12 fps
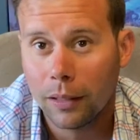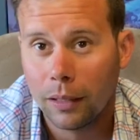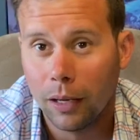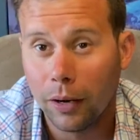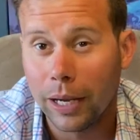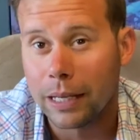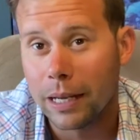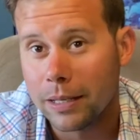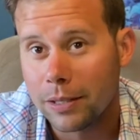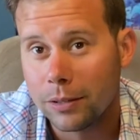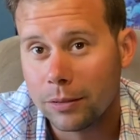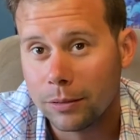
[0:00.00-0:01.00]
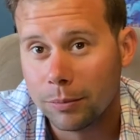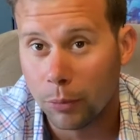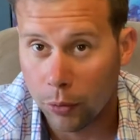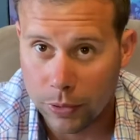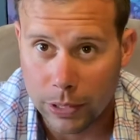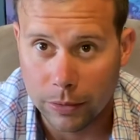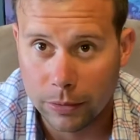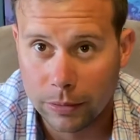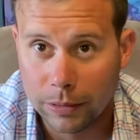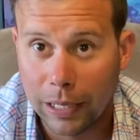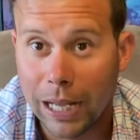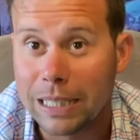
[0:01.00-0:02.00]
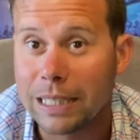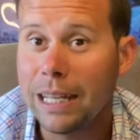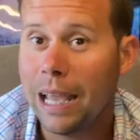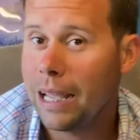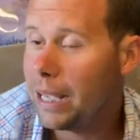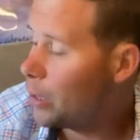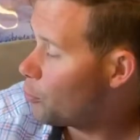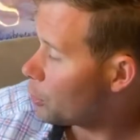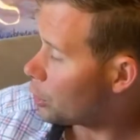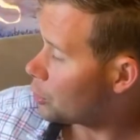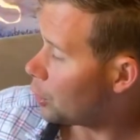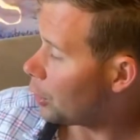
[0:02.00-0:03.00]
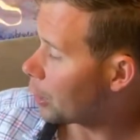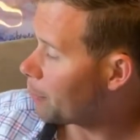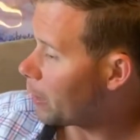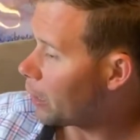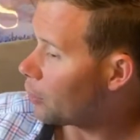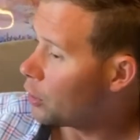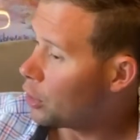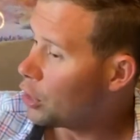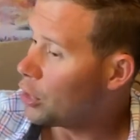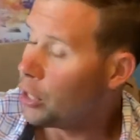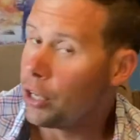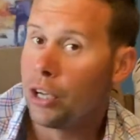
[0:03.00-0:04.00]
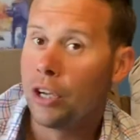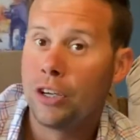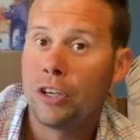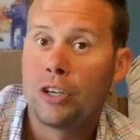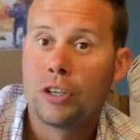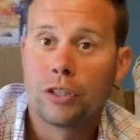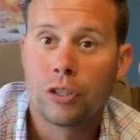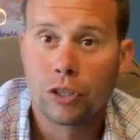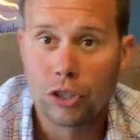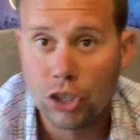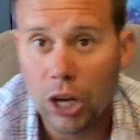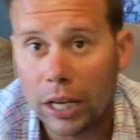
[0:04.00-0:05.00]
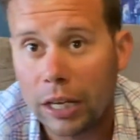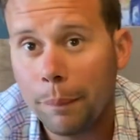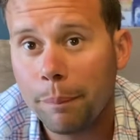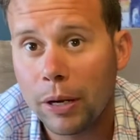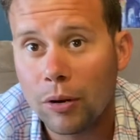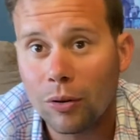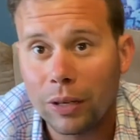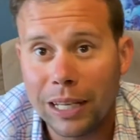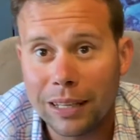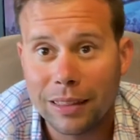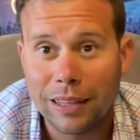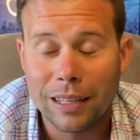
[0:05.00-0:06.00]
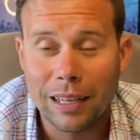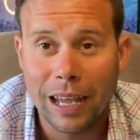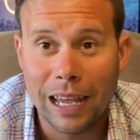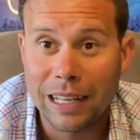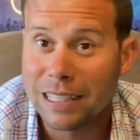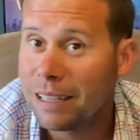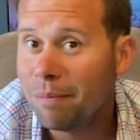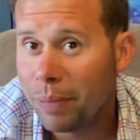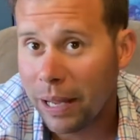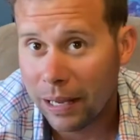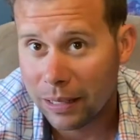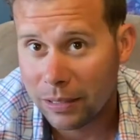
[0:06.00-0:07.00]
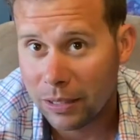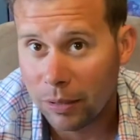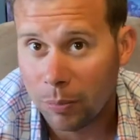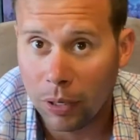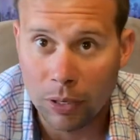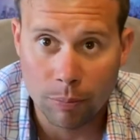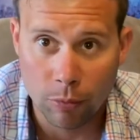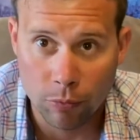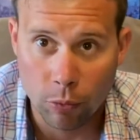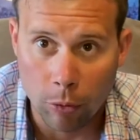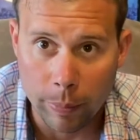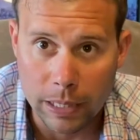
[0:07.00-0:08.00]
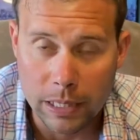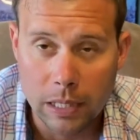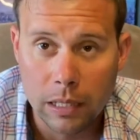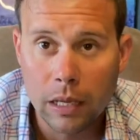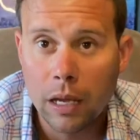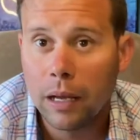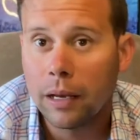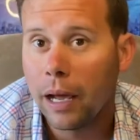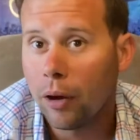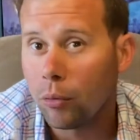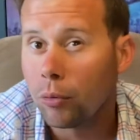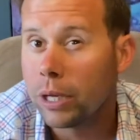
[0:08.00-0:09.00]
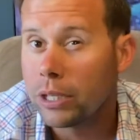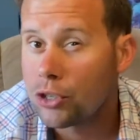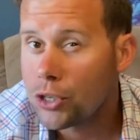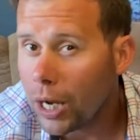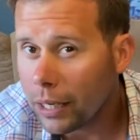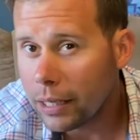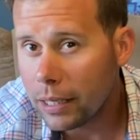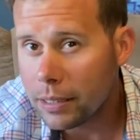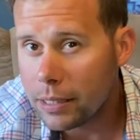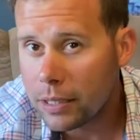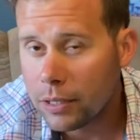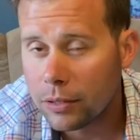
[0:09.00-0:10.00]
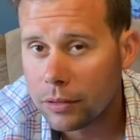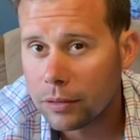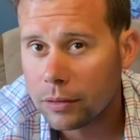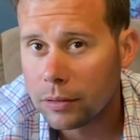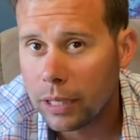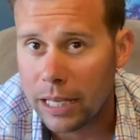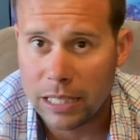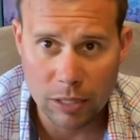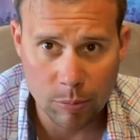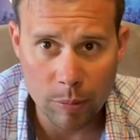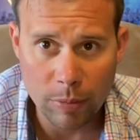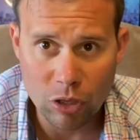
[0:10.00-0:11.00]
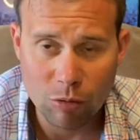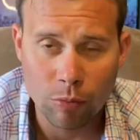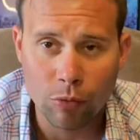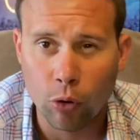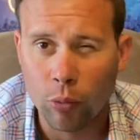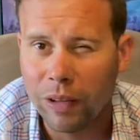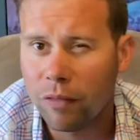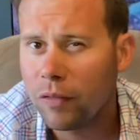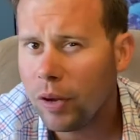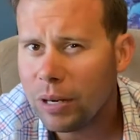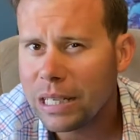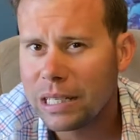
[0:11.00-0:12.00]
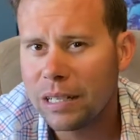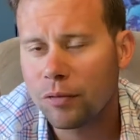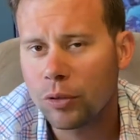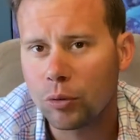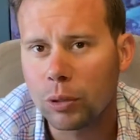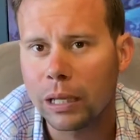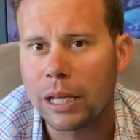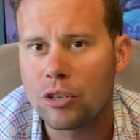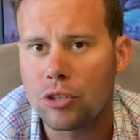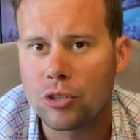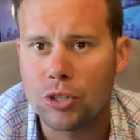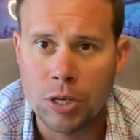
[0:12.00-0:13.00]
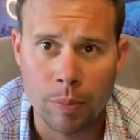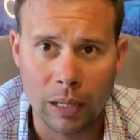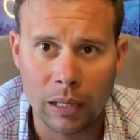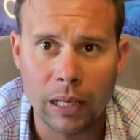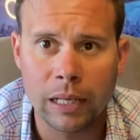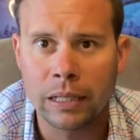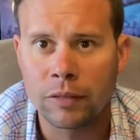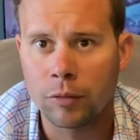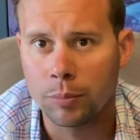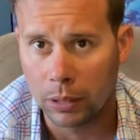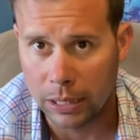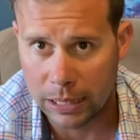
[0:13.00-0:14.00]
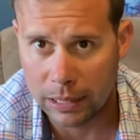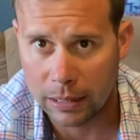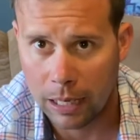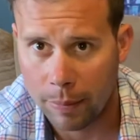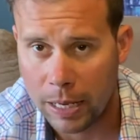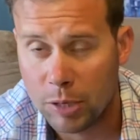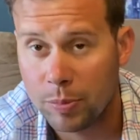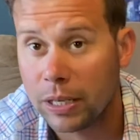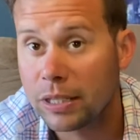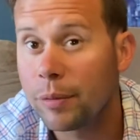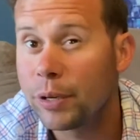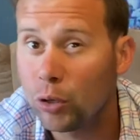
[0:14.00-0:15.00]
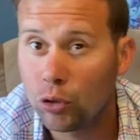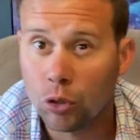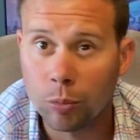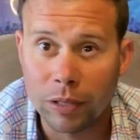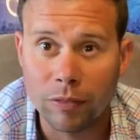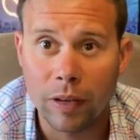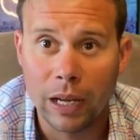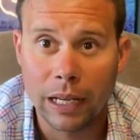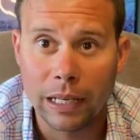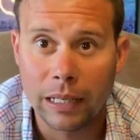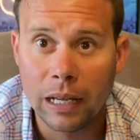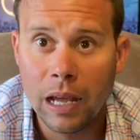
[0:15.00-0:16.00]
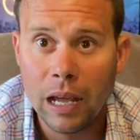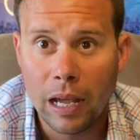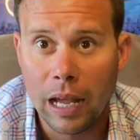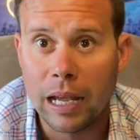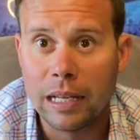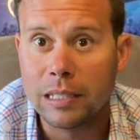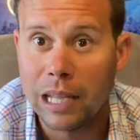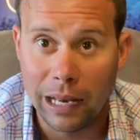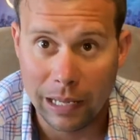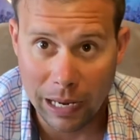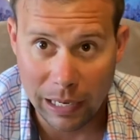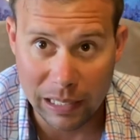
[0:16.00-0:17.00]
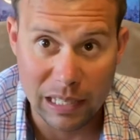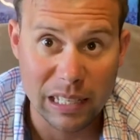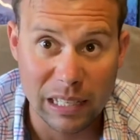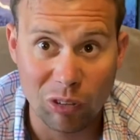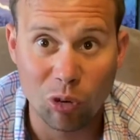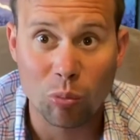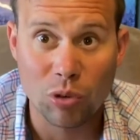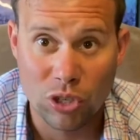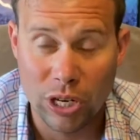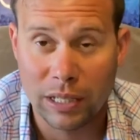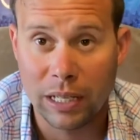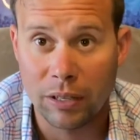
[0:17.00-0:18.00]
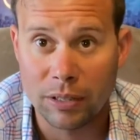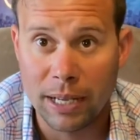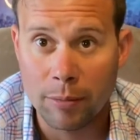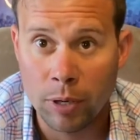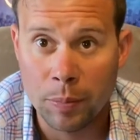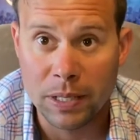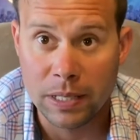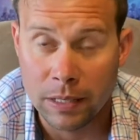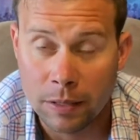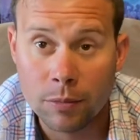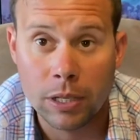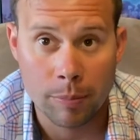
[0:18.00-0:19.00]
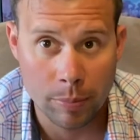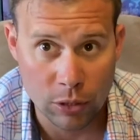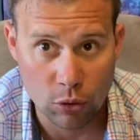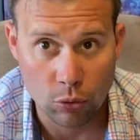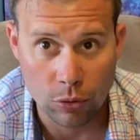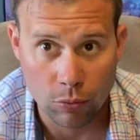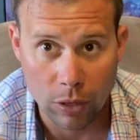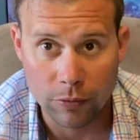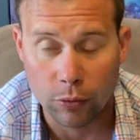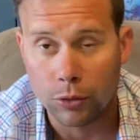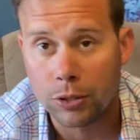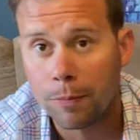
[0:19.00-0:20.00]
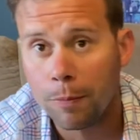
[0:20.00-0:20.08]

All right, guys, Murph's here. And today we're going to talk about shotgun barrel length and its impact upon performance. Now, in shotguns, as has been mentioned before, we have a very different relationship and a lot of different ballistic type aspects that we don't normally find in dedicated single projectile type weapon systems like pistols and rifles.